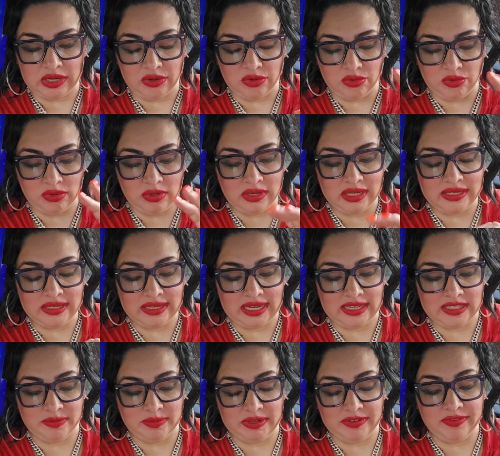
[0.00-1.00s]
Yahuwah
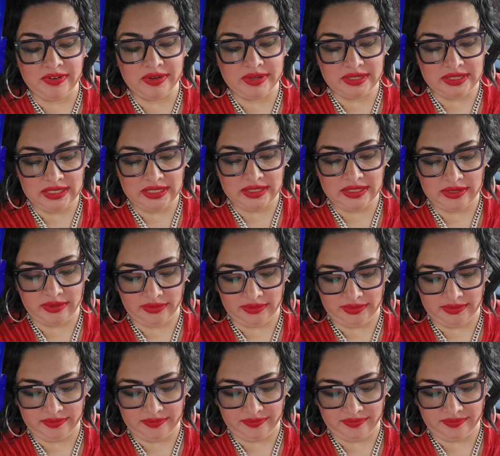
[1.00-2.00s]
has been very
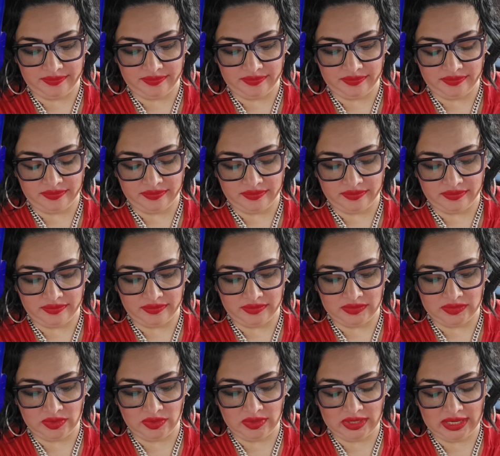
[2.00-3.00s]
detailed.
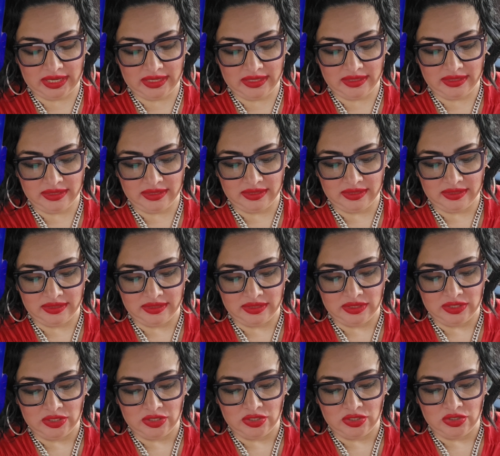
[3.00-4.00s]
Okay?
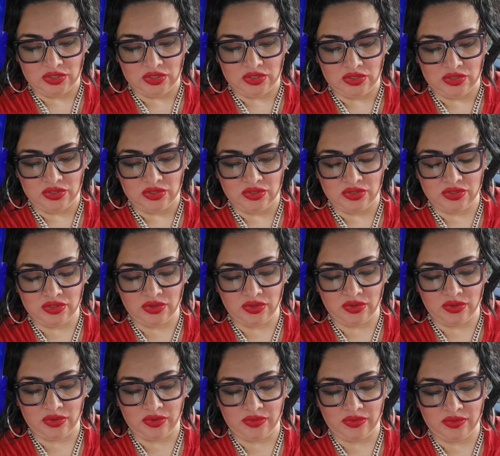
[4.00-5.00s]

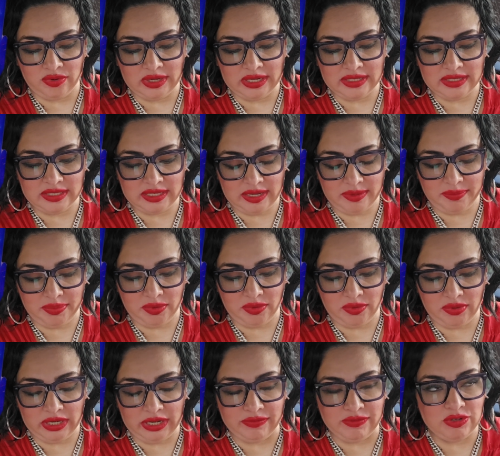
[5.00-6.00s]
So, for
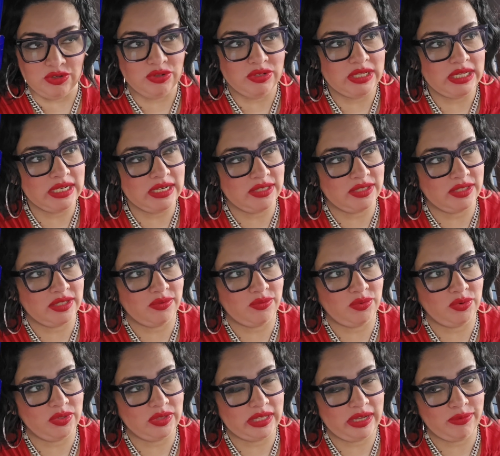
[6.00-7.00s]
example, if you needed
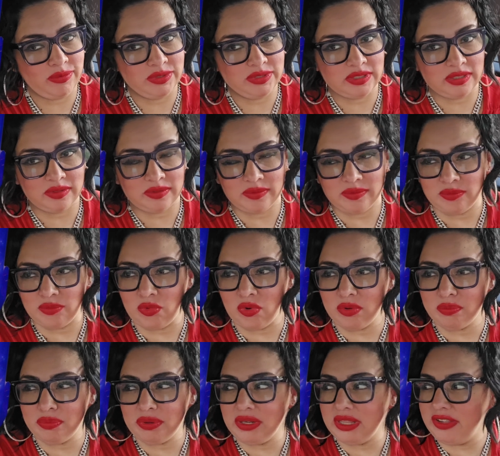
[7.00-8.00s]
someone that was
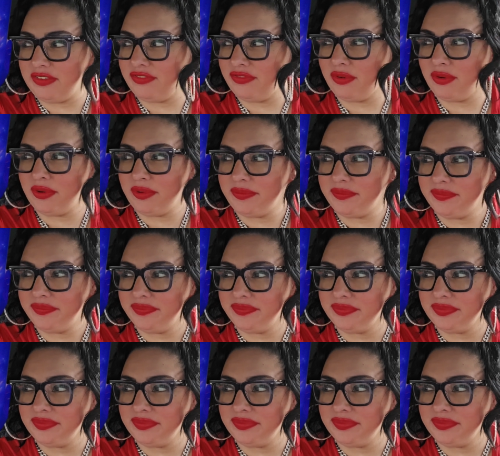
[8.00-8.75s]
more playful,